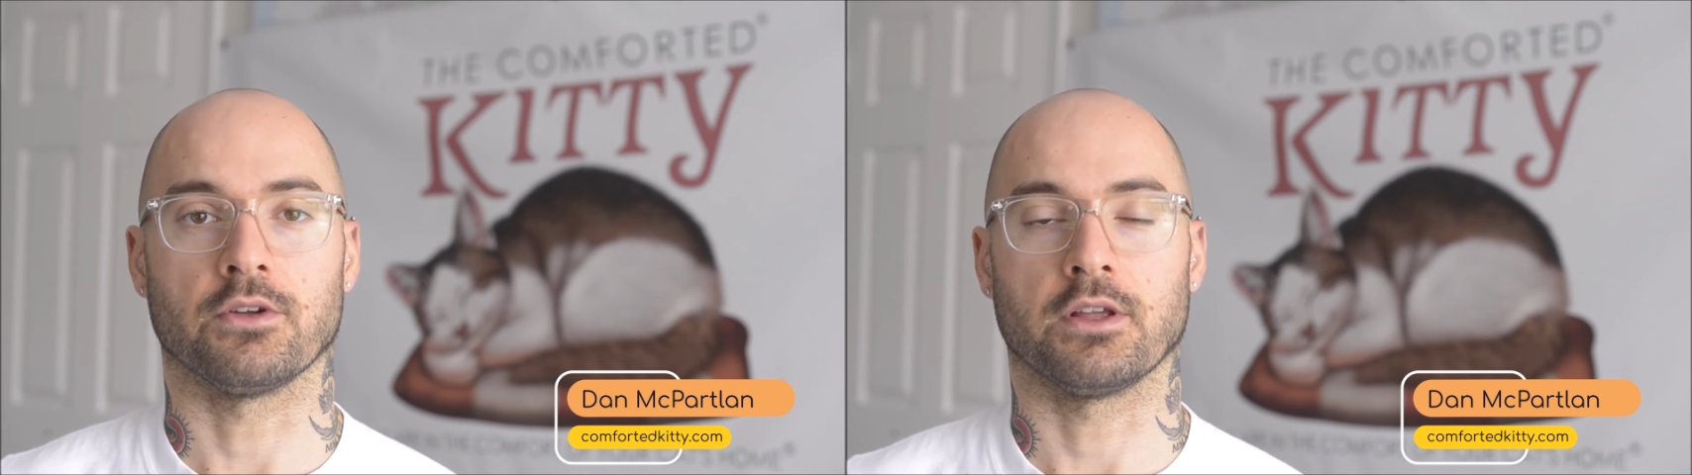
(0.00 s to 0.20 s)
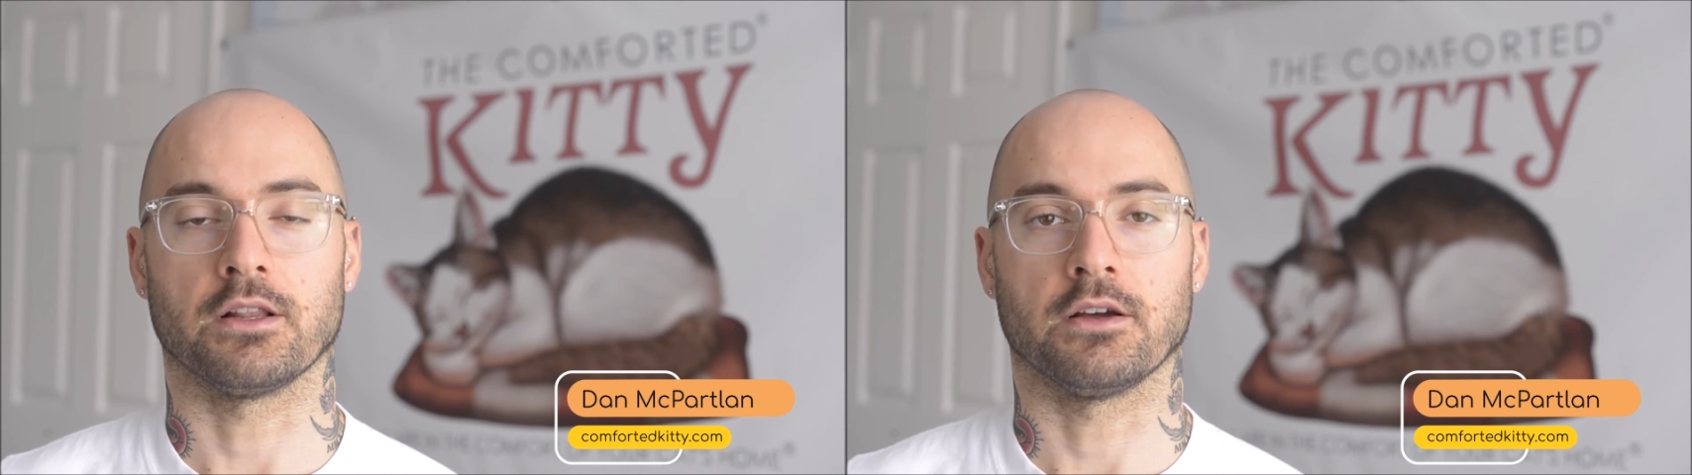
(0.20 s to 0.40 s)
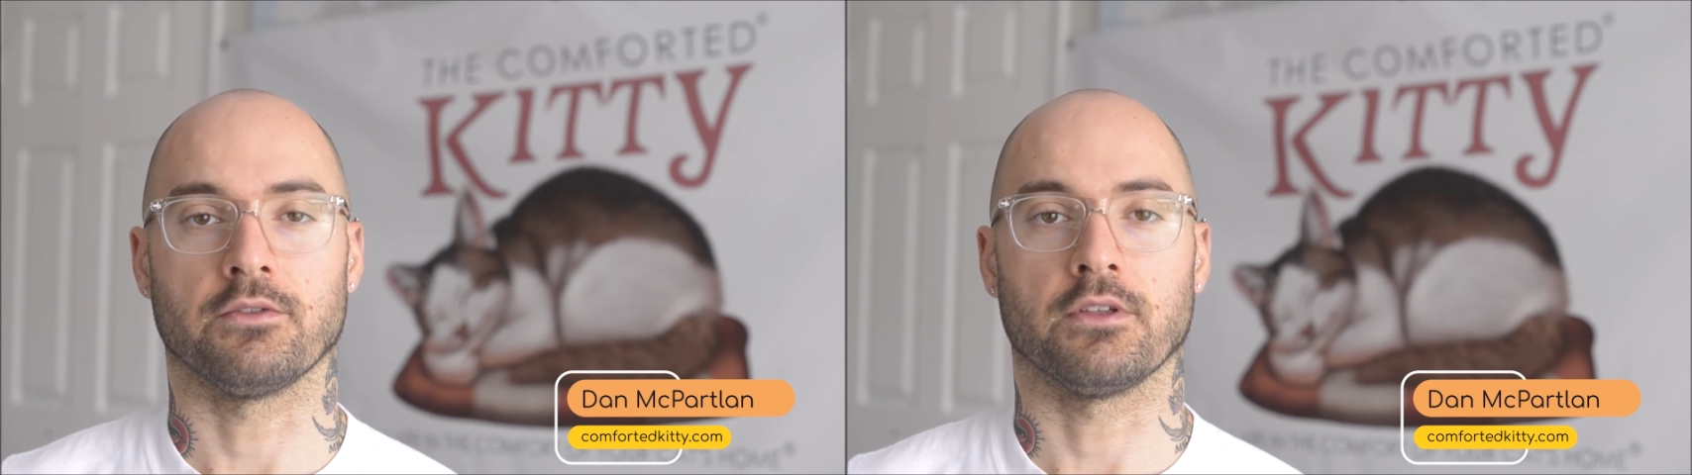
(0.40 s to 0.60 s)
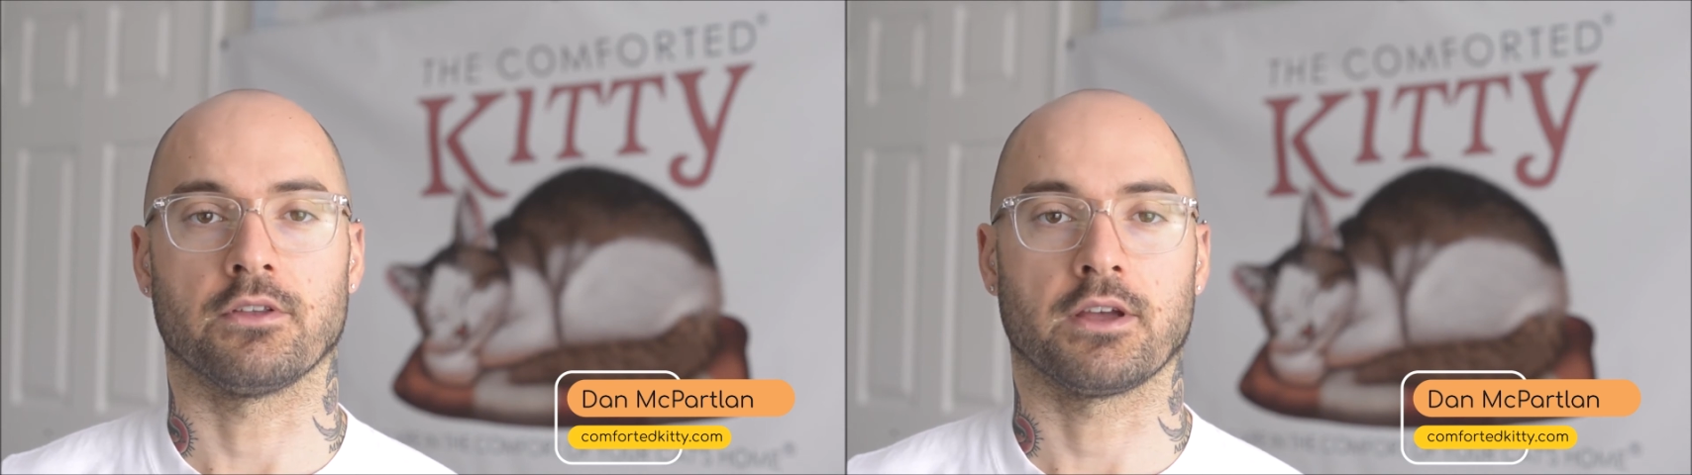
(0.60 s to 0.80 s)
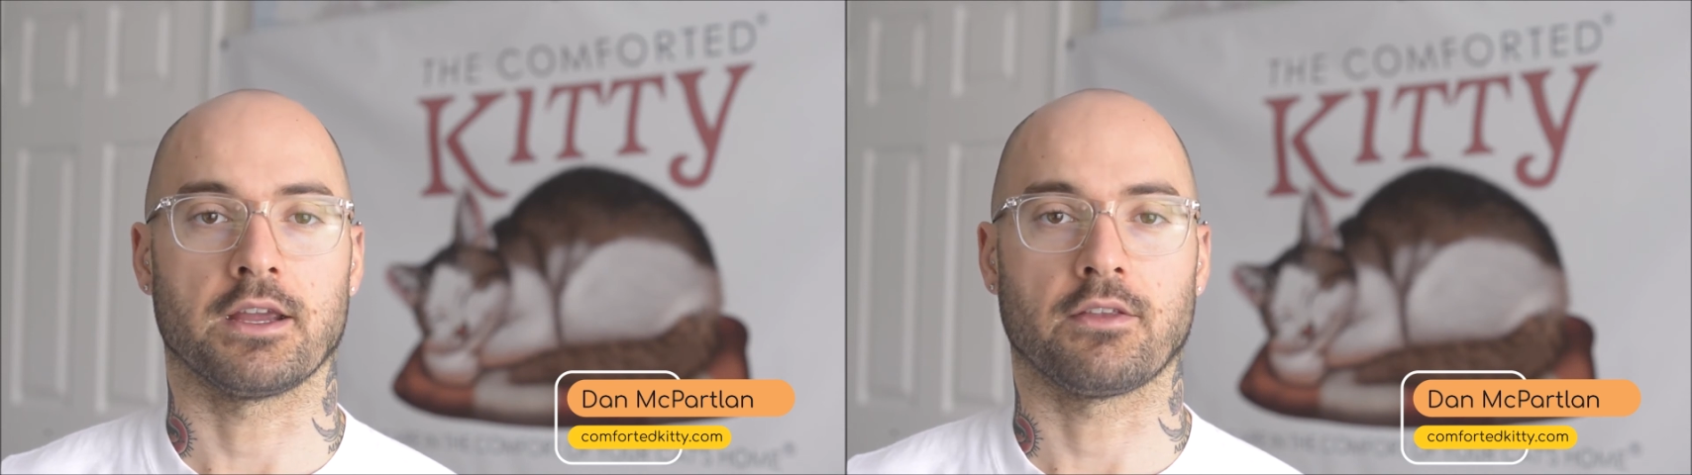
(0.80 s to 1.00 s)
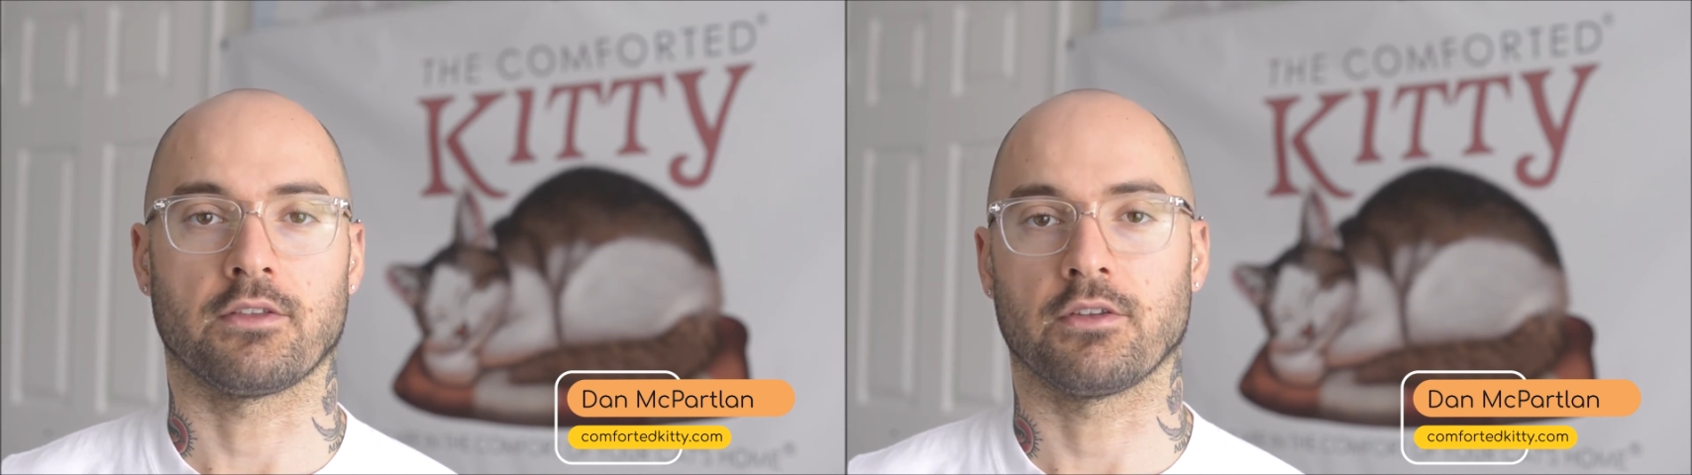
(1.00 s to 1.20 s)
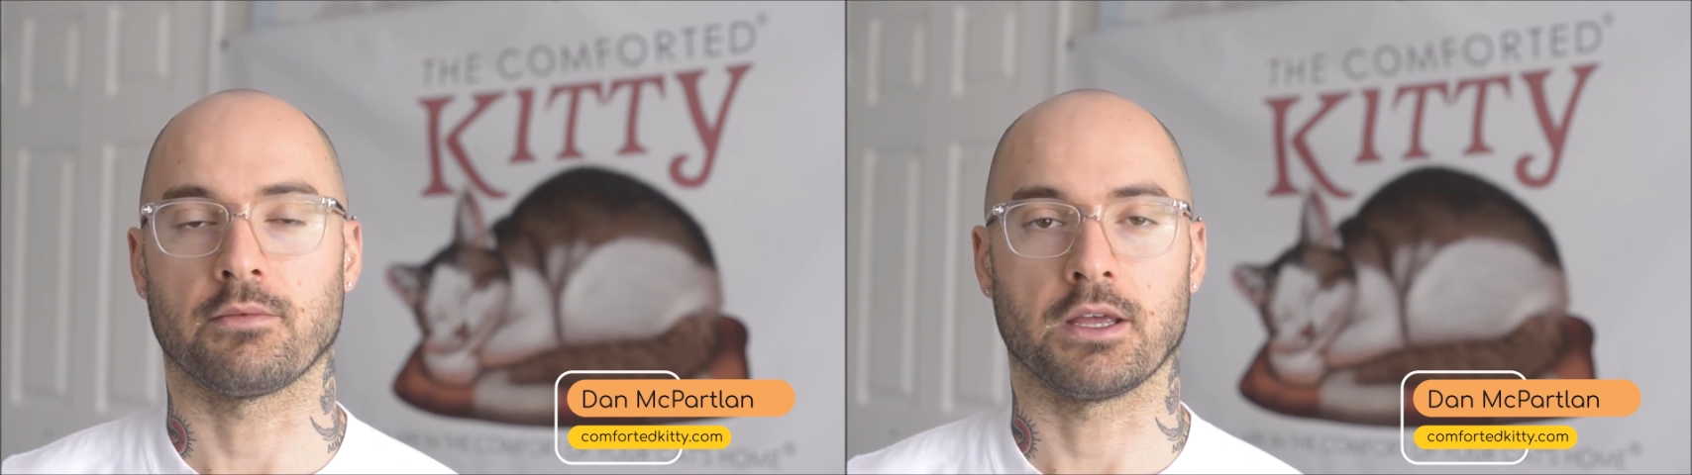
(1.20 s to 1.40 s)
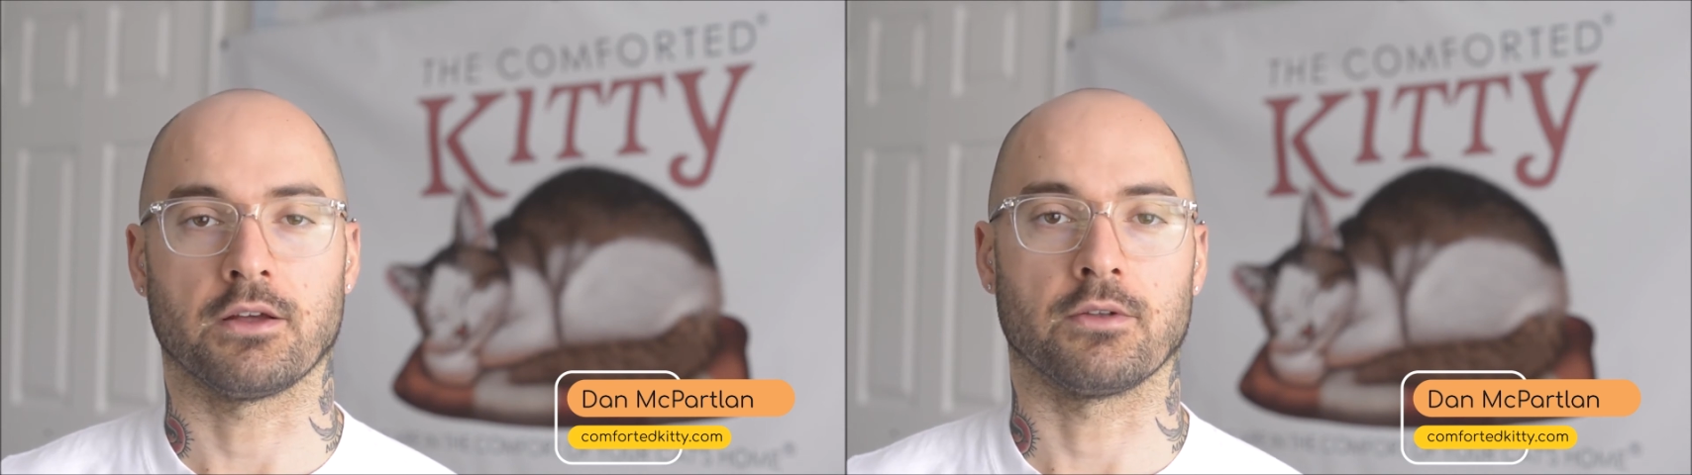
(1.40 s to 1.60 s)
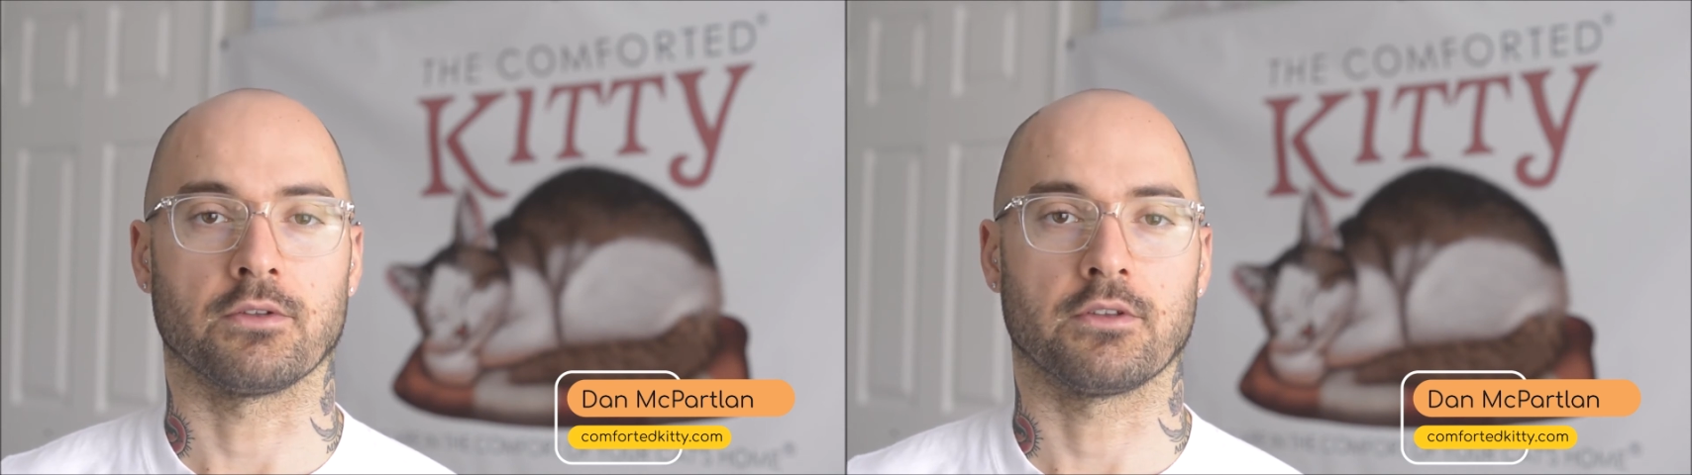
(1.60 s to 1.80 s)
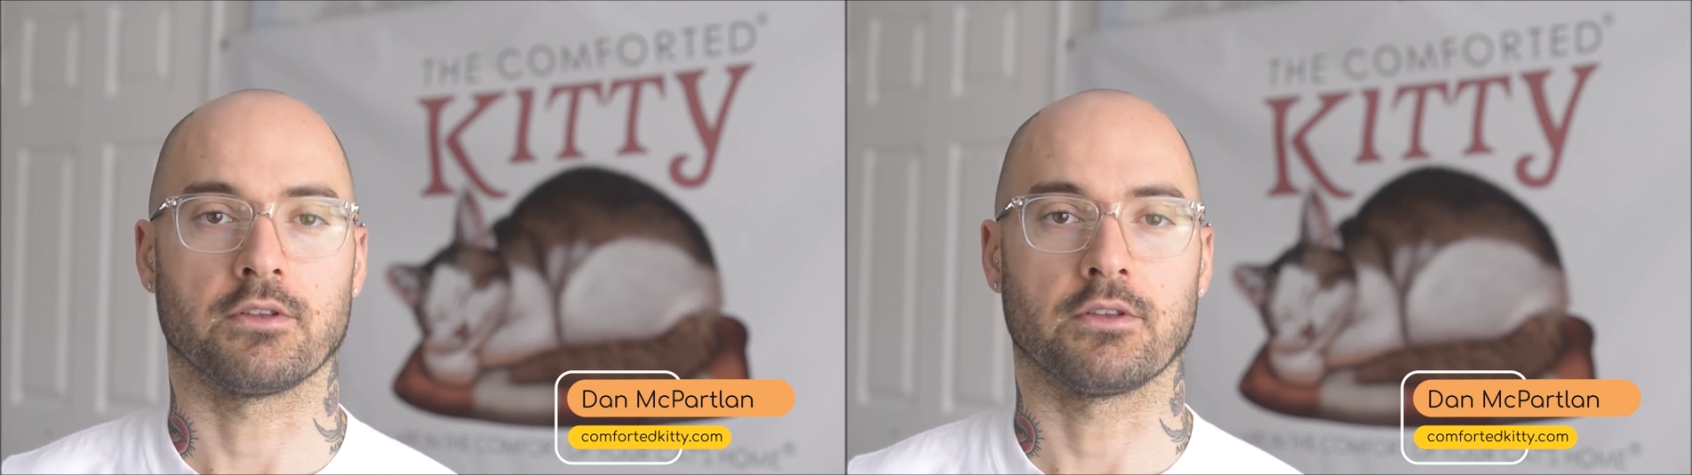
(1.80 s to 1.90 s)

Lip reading: They love the sights, the smells.